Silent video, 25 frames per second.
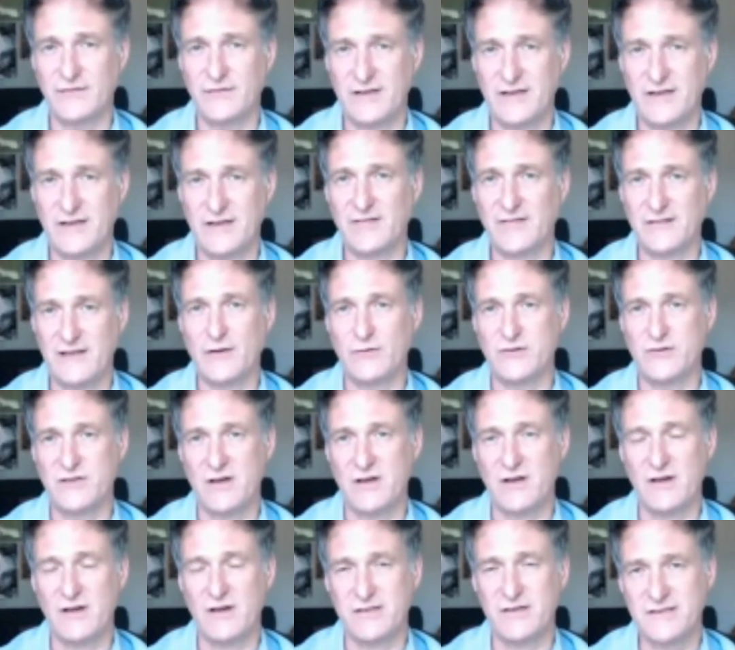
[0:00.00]
need
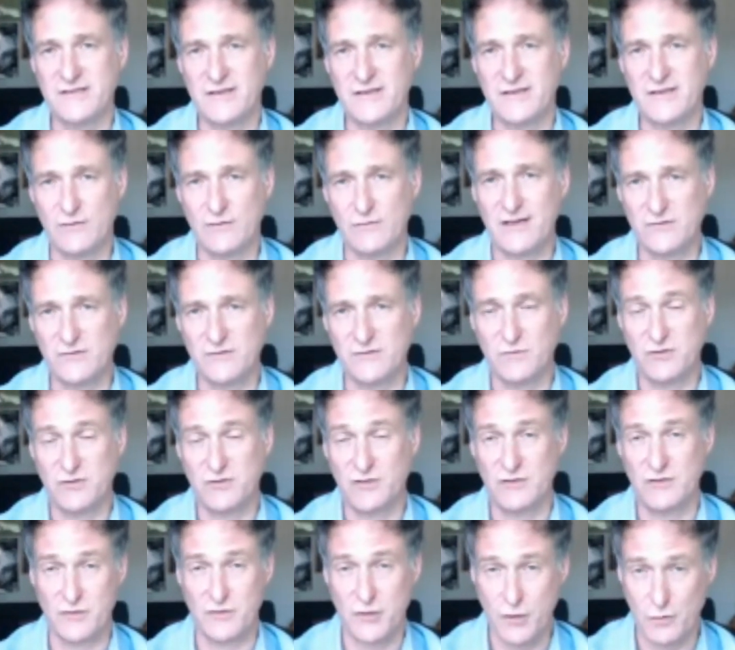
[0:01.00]
those kind of
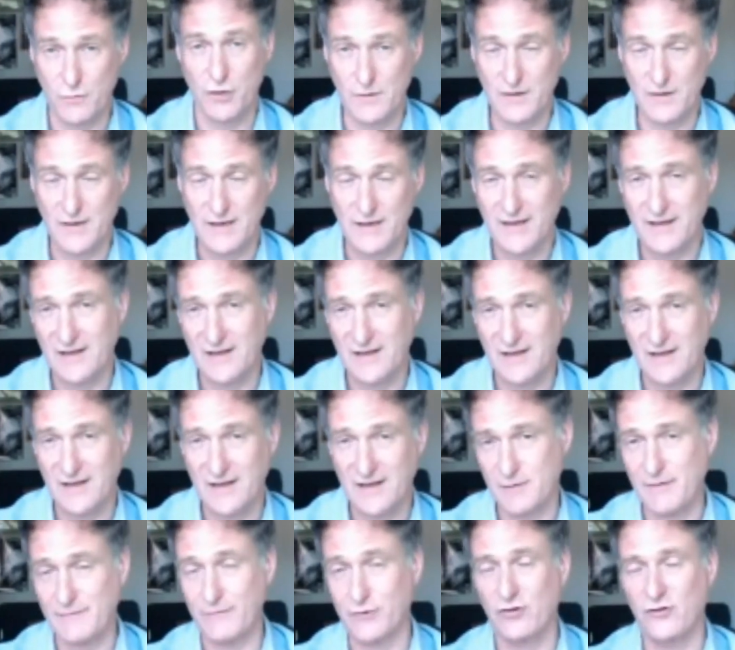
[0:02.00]
skills, which you do,
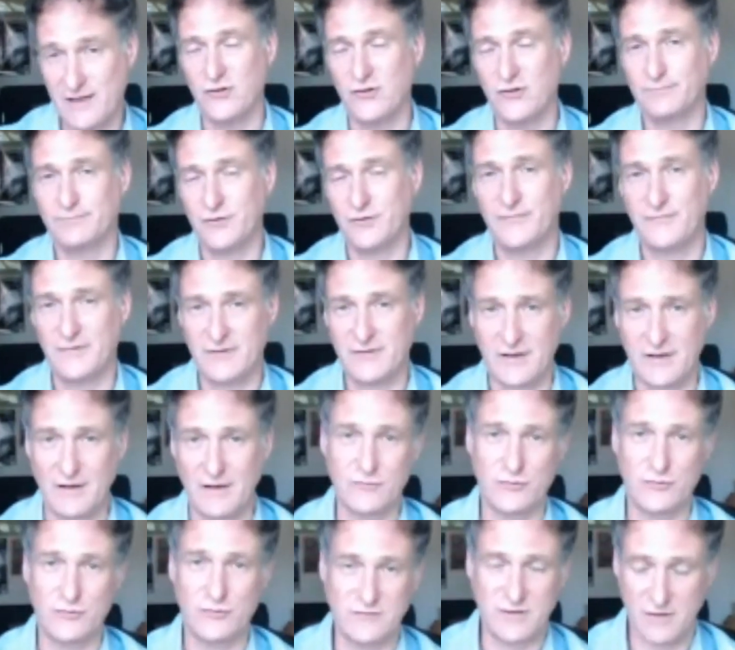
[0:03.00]
and you haven't got them,
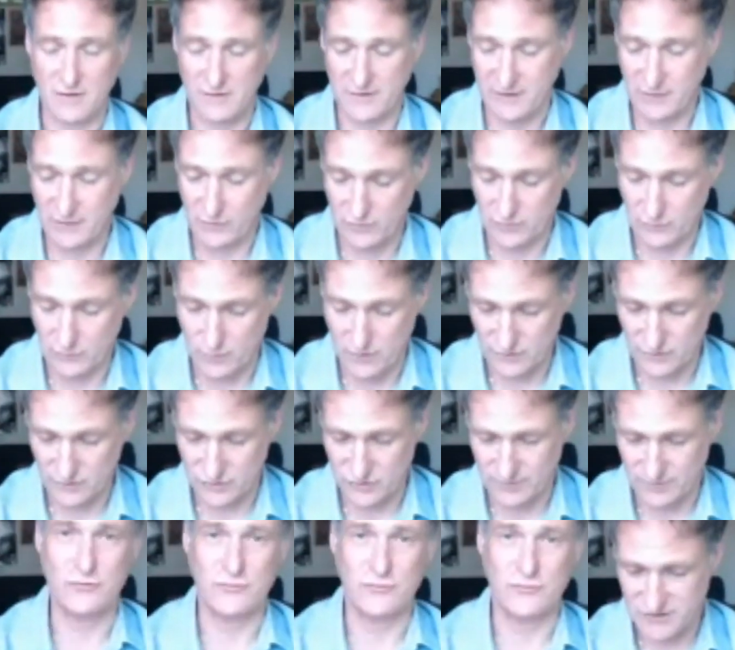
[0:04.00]
go and get on the
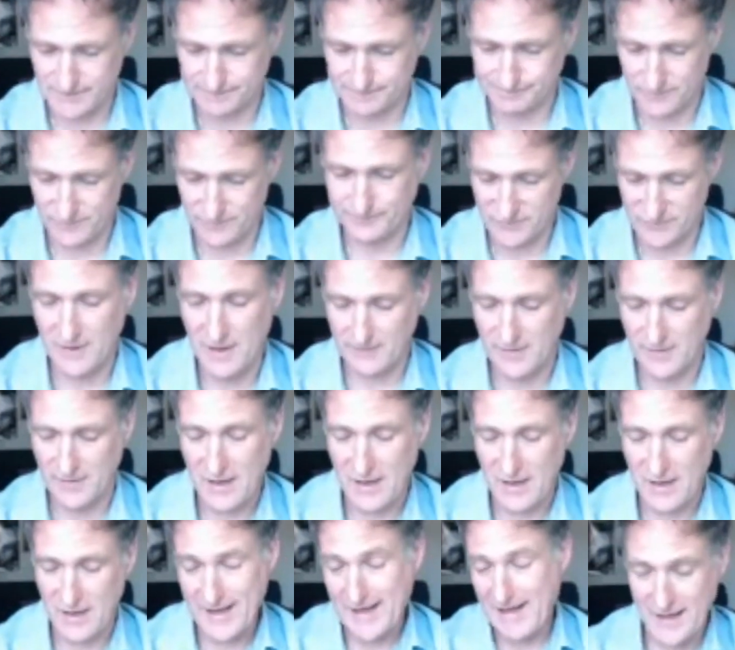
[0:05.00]
workshops.
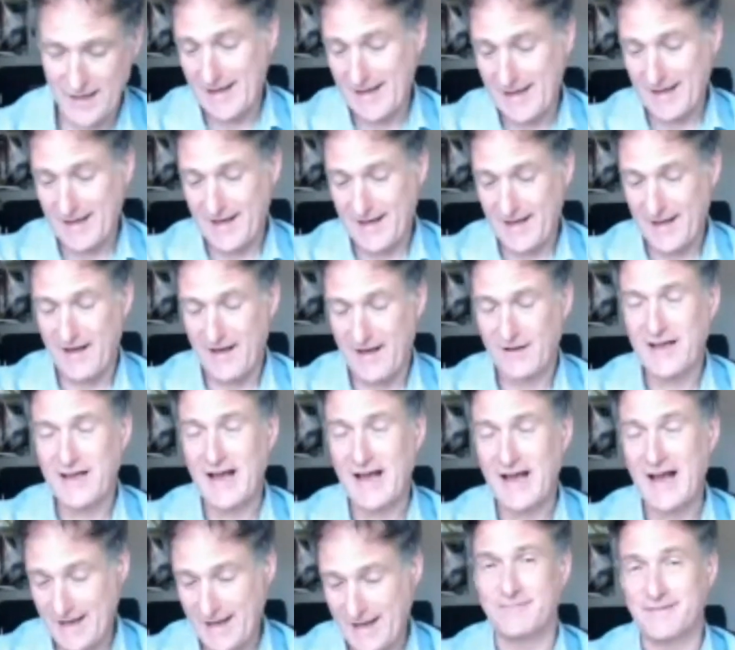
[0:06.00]

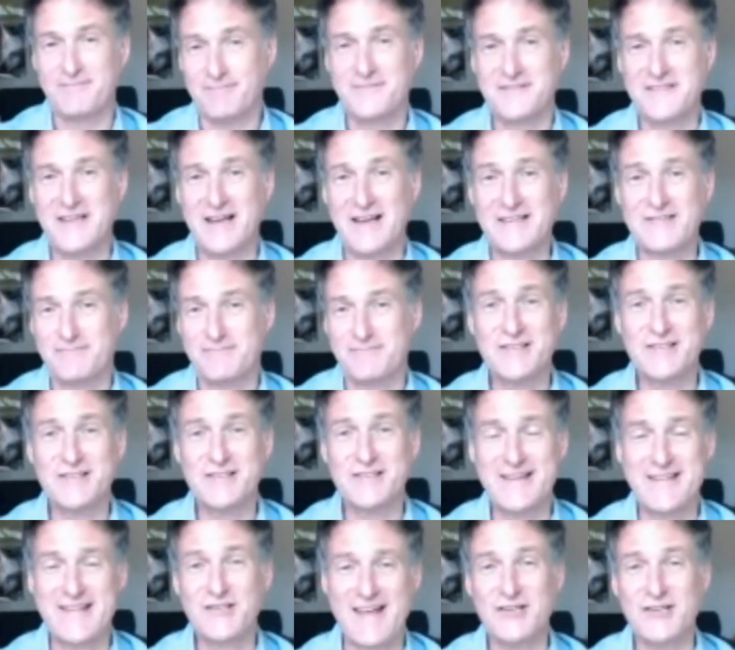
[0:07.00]
Okay, so it's
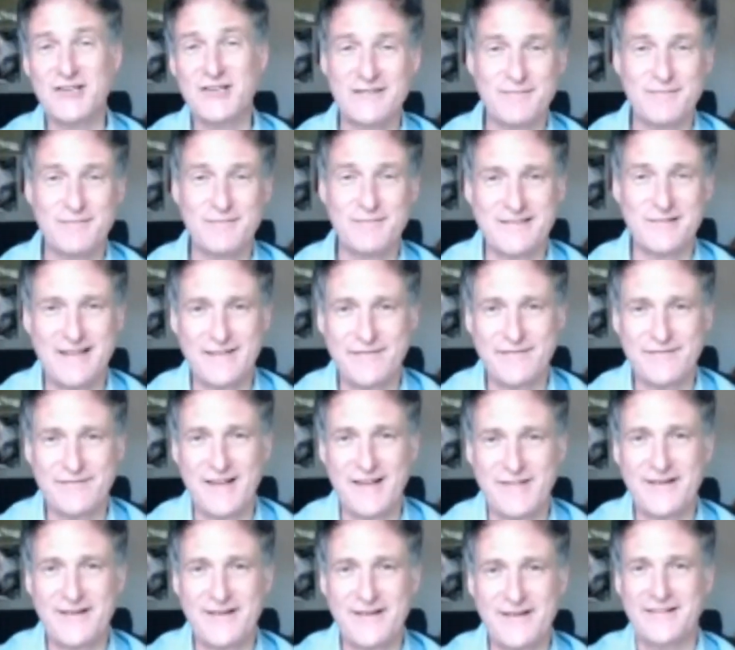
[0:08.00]
just the announcements
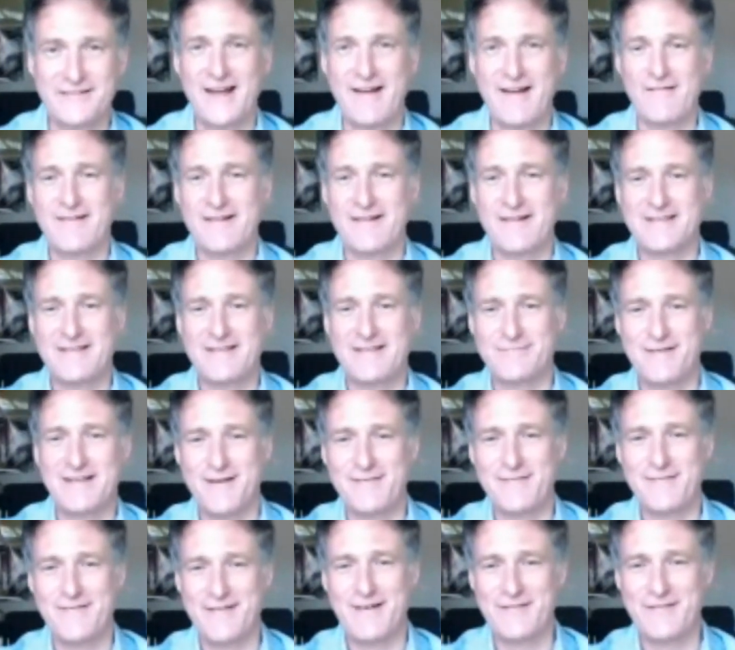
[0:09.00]
left now, Carol. That's
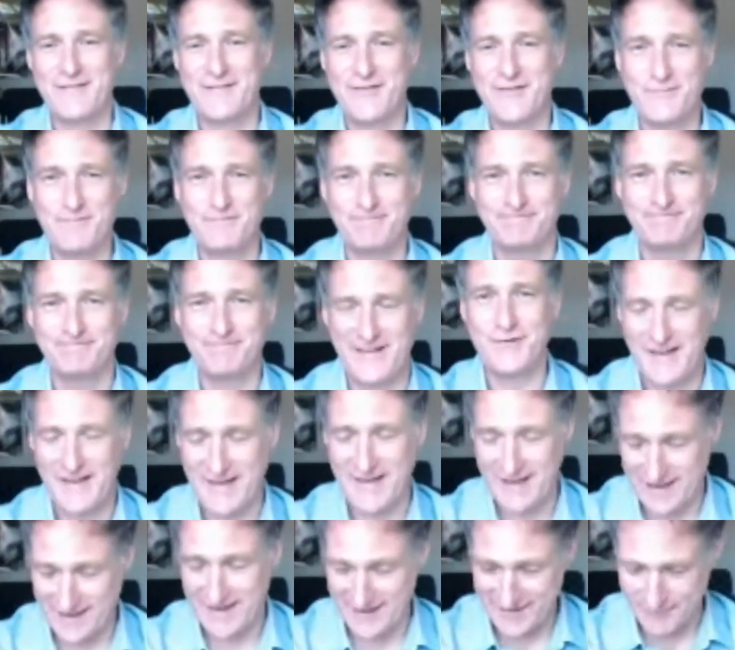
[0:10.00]
where we're at too,
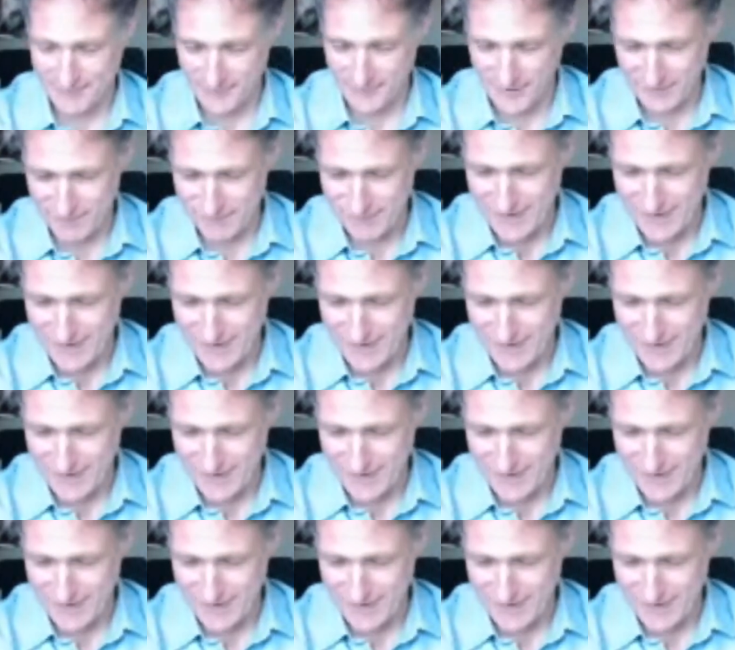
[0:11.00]
and then we